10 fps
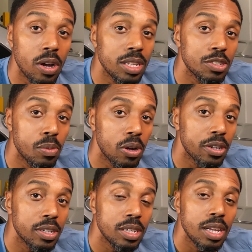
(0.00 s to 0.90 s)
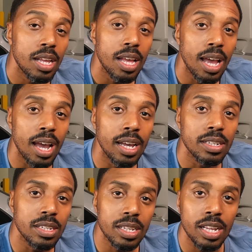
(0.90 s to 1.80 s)
on this motor
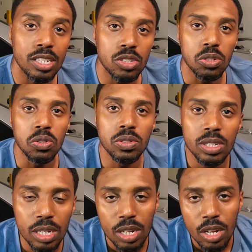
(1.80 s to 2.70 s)
and get it tuned.